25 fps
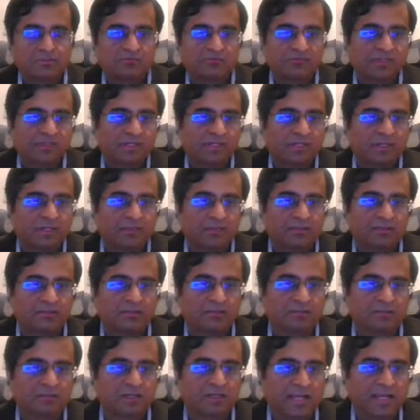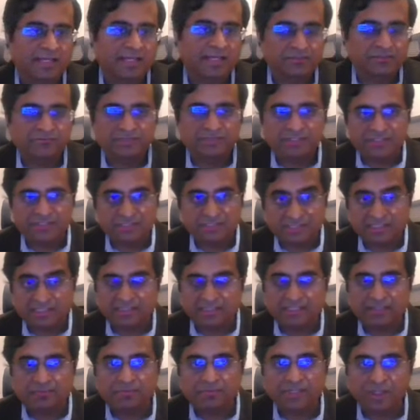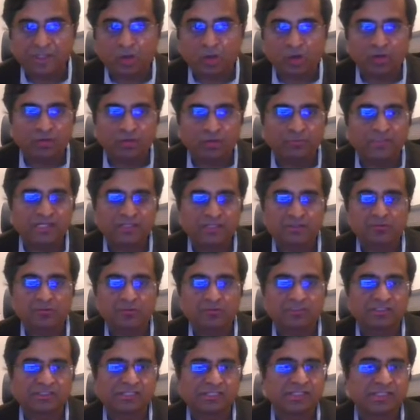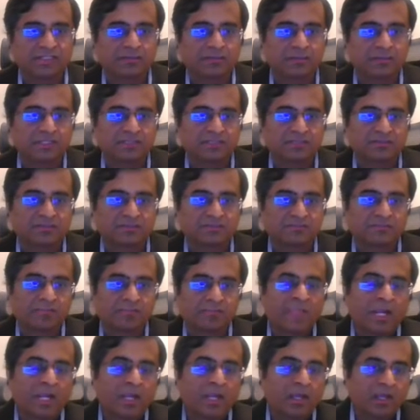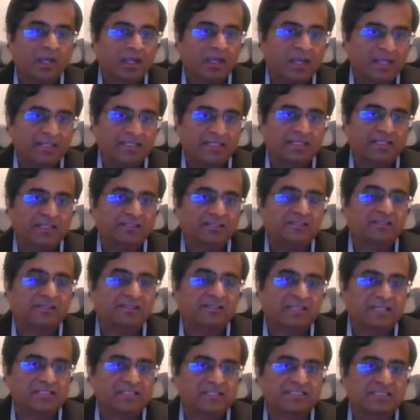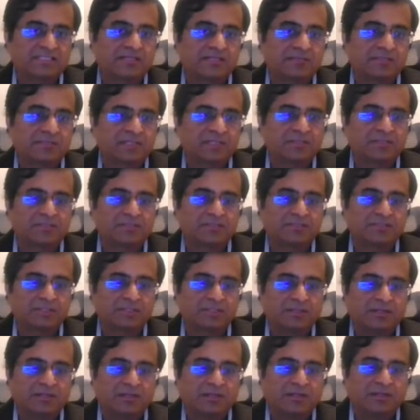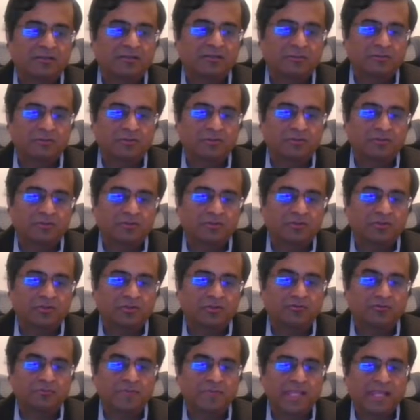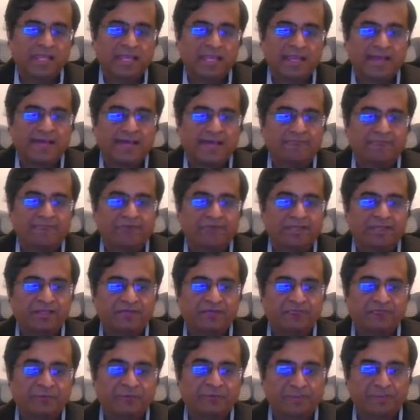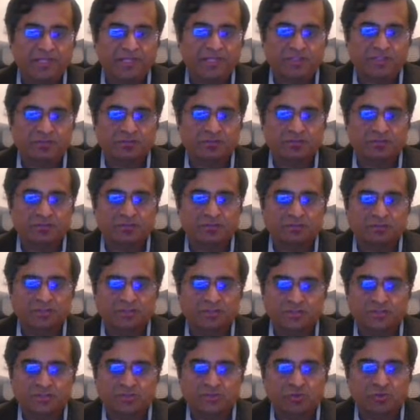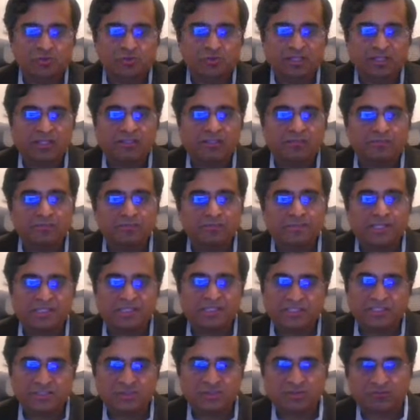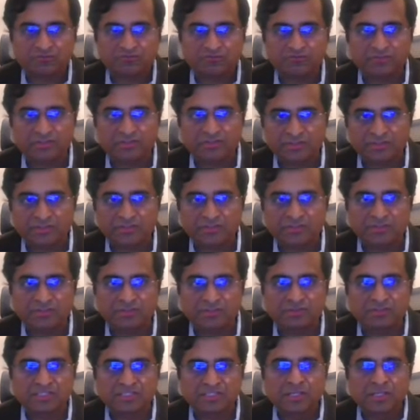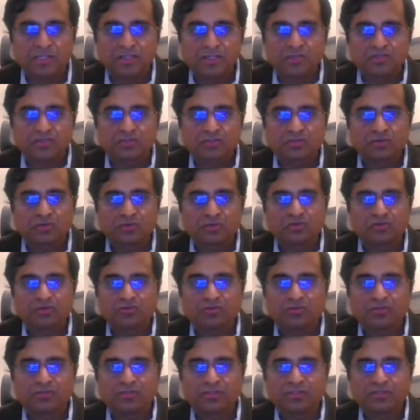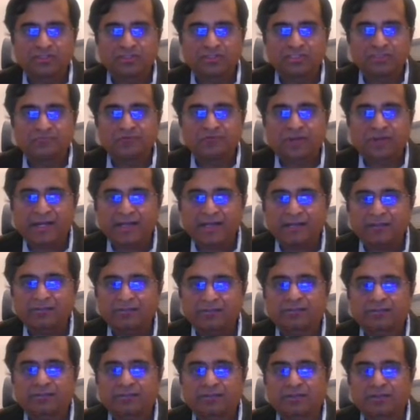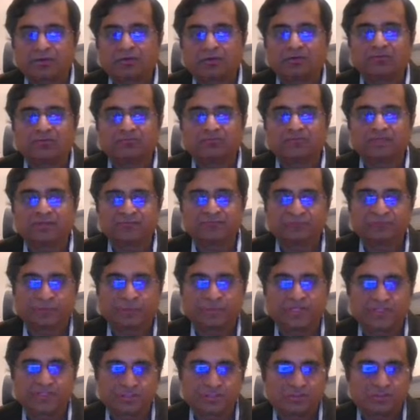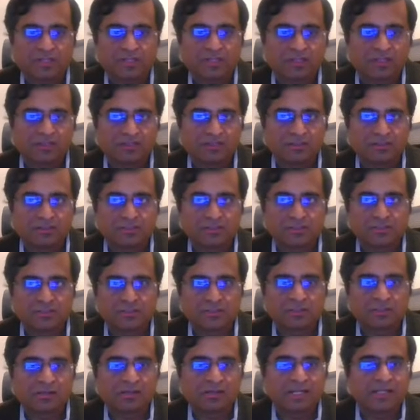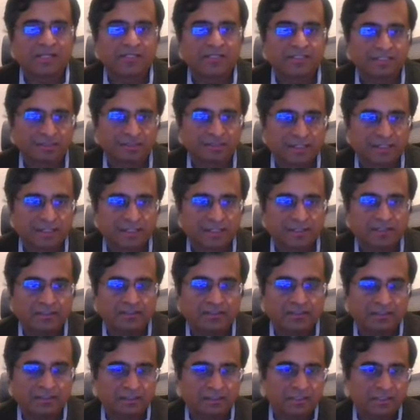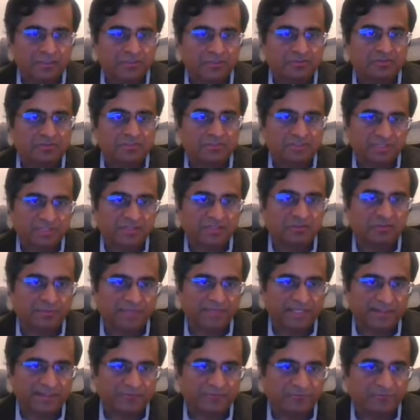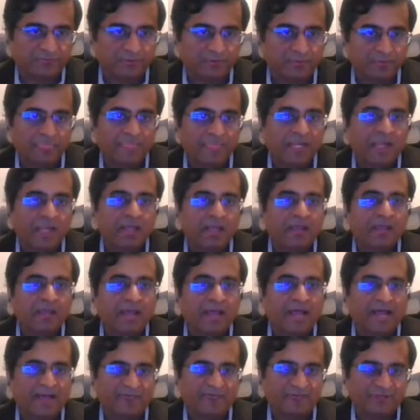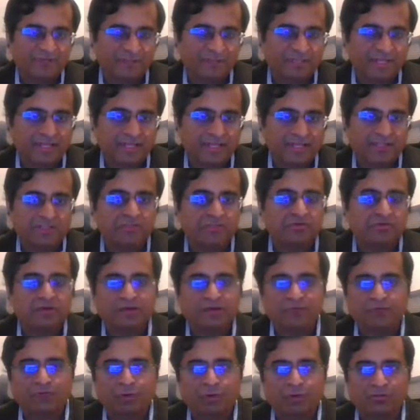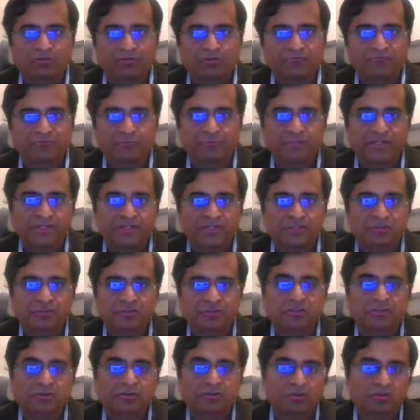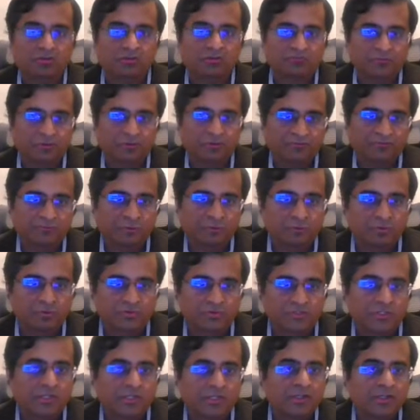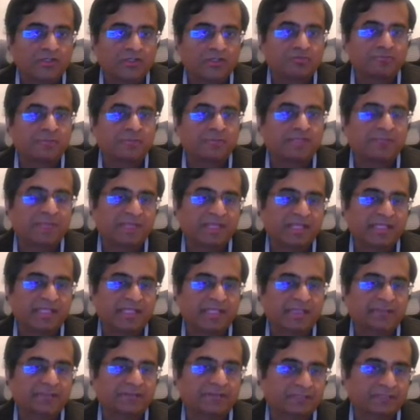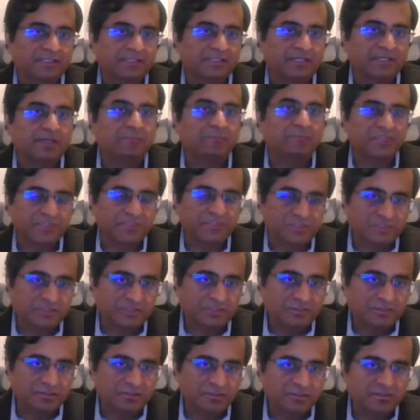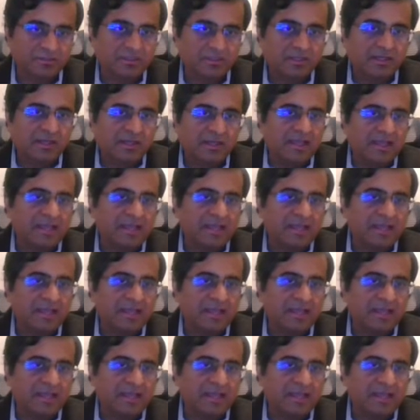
some of the other activities that can be automated on a daily basis. And then the next step is, you may have information stored in many software systems. So it is vital that all of that information is integrated into a single platform. After that, you have all the information and all the workflows to be making real-time decisions.